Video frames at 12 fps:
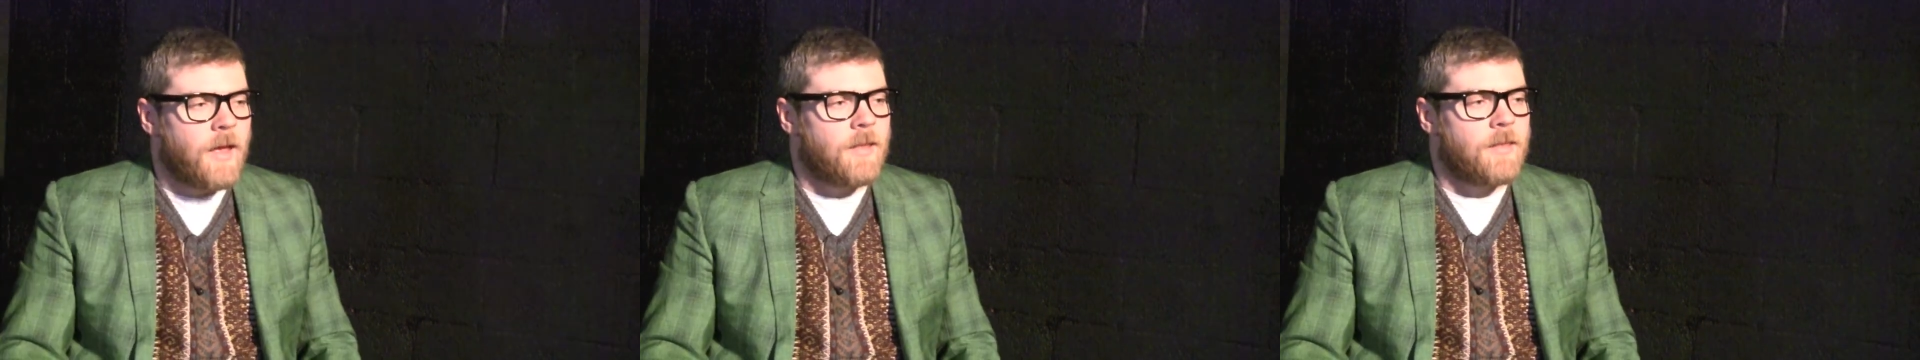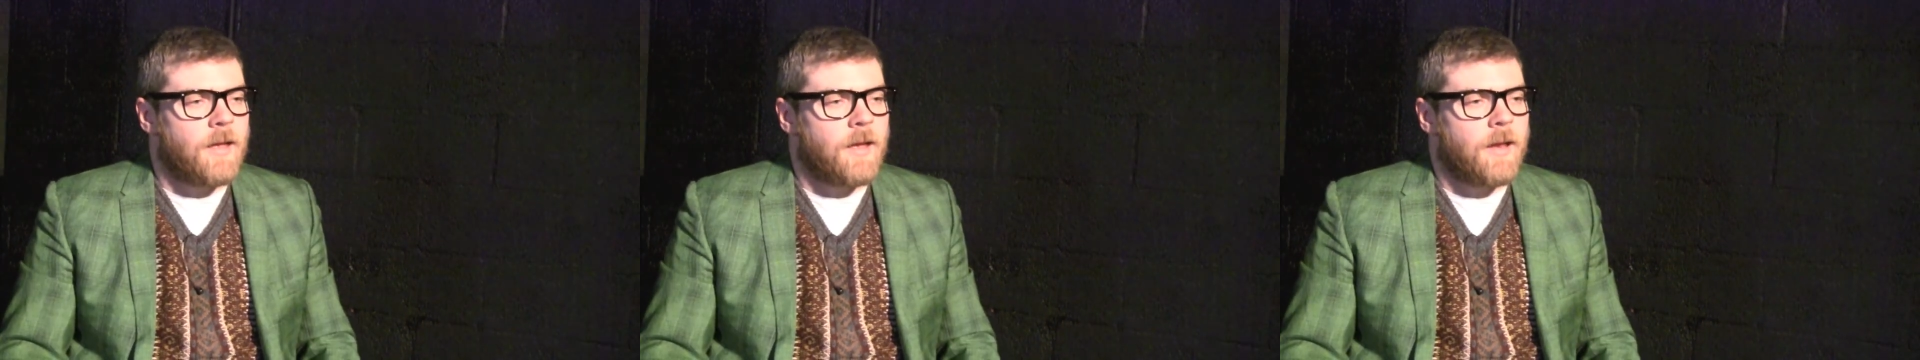
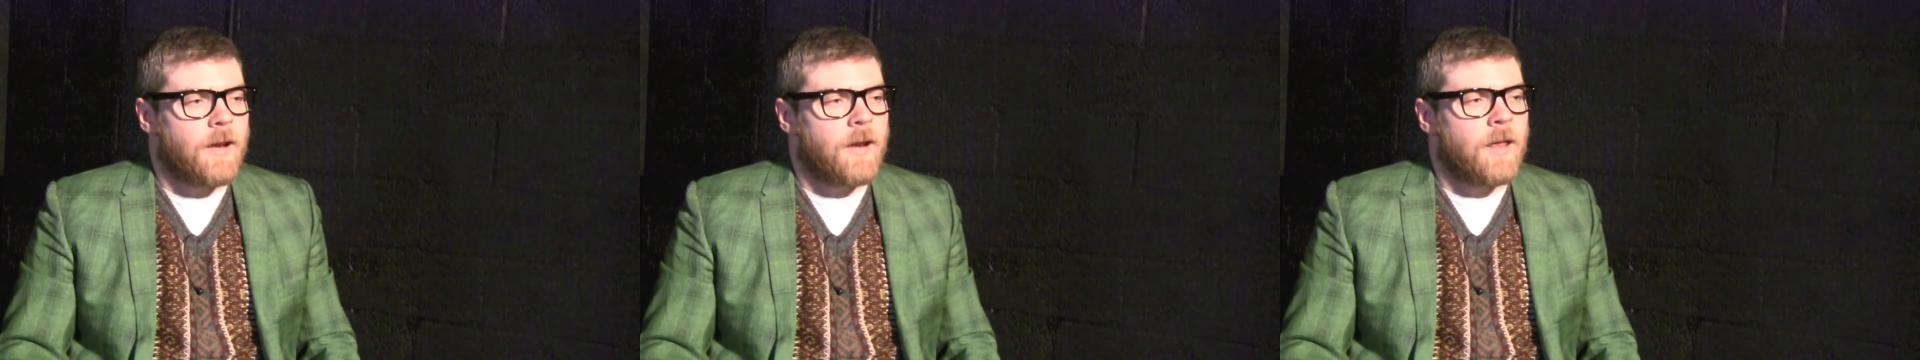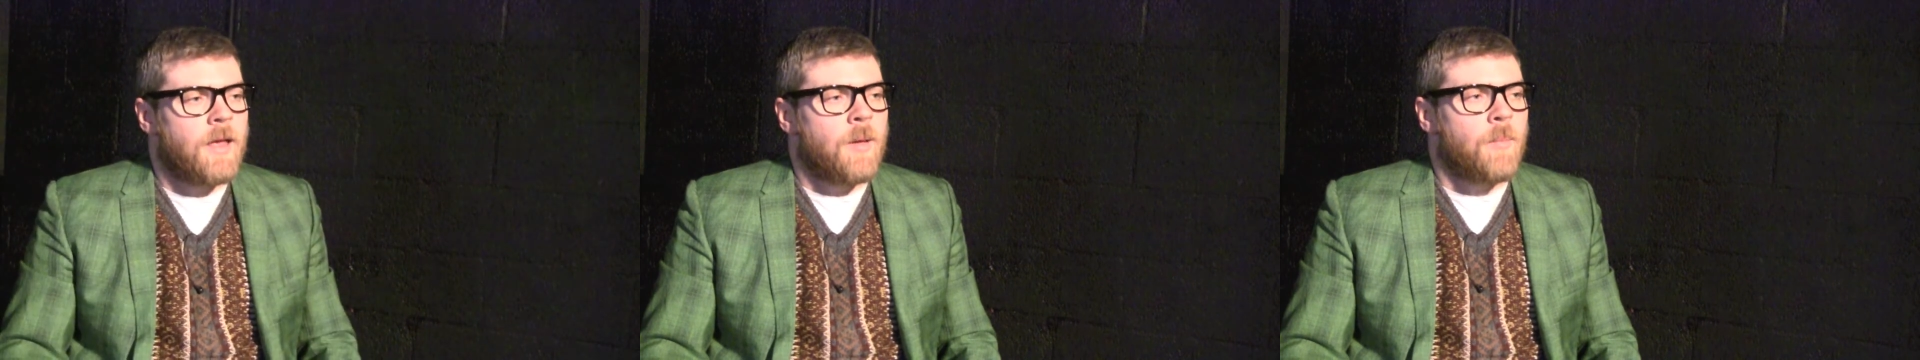And
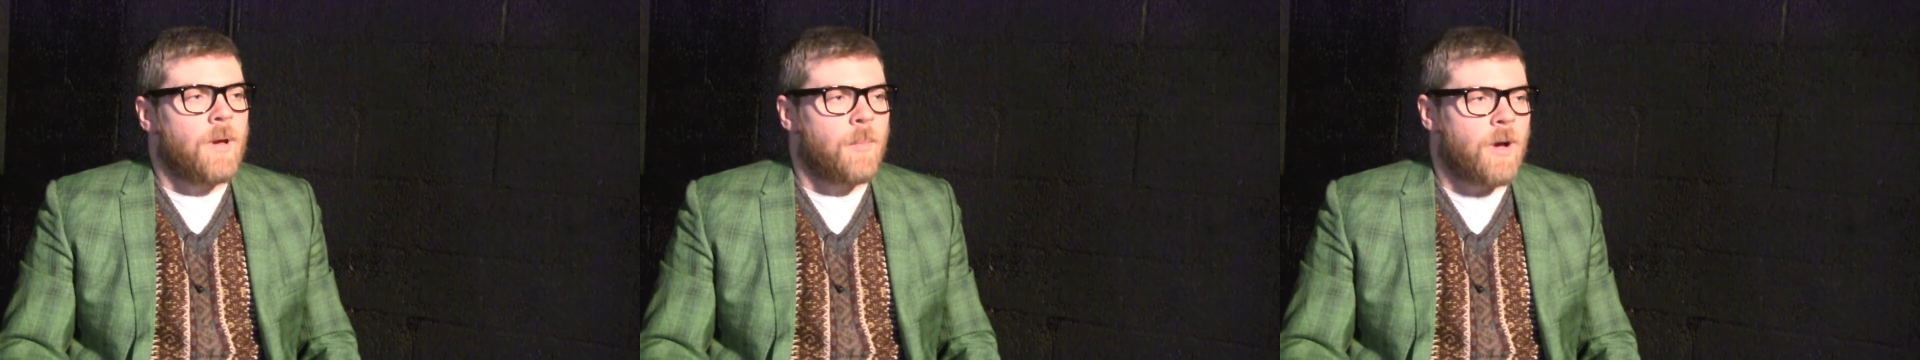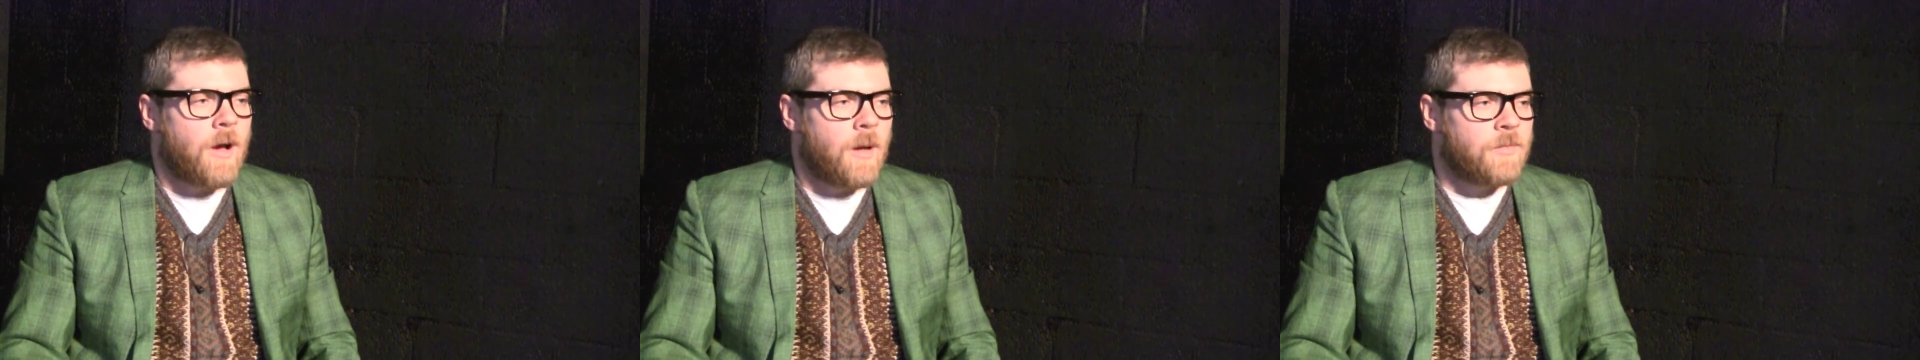then my
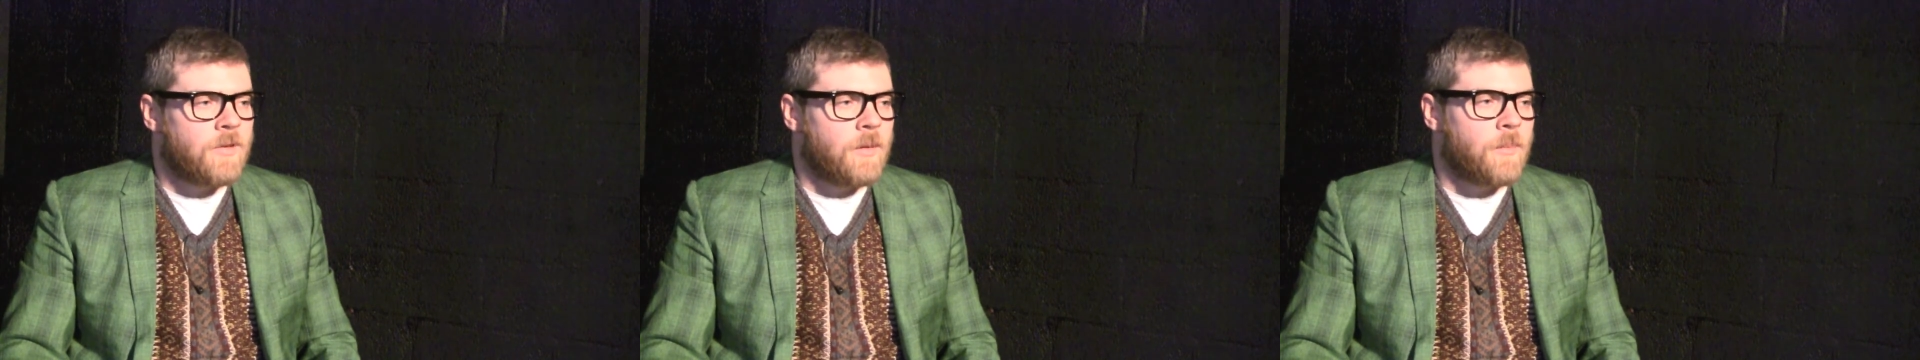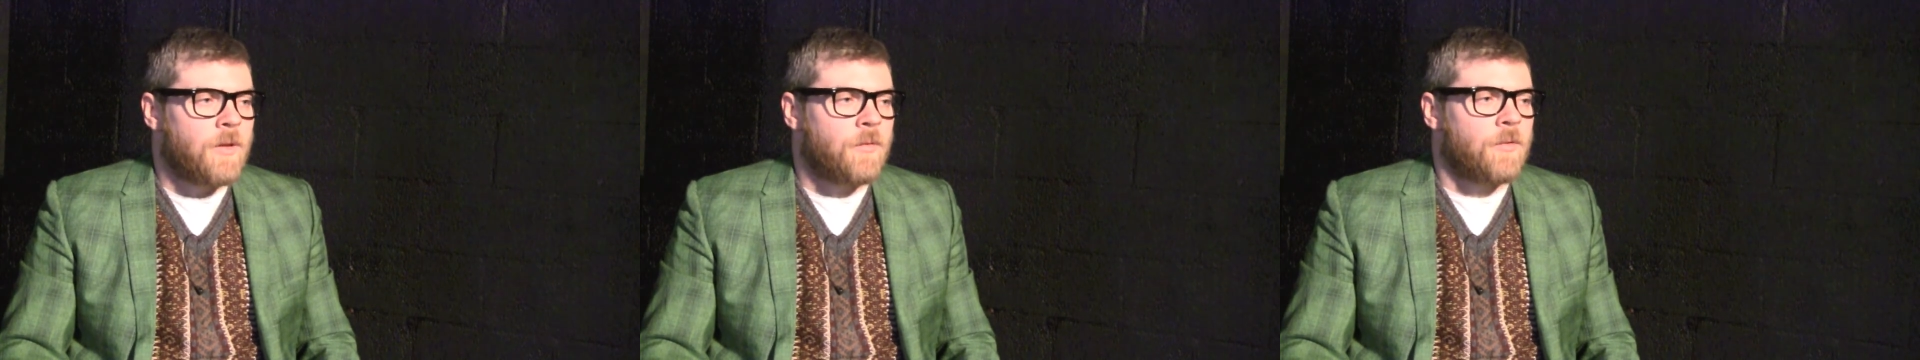mom took me